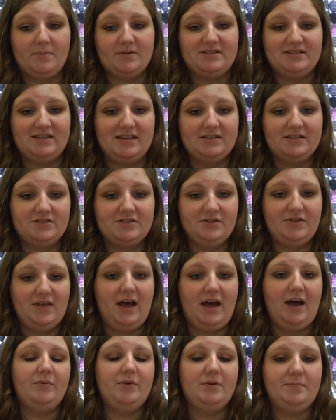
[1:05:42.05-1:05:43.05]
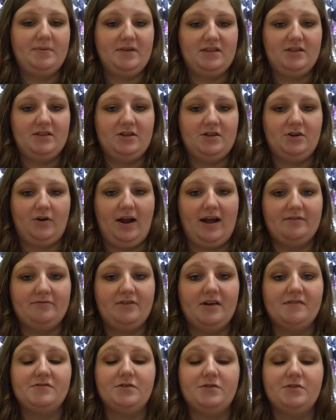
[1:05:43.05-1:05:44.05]
So that would be the graph of the
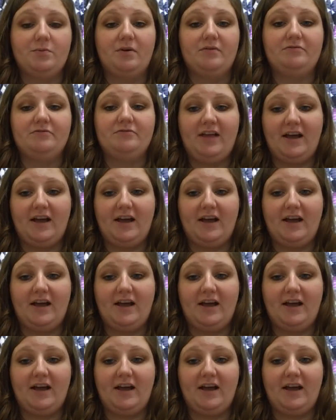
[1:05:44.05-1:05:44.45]
reflection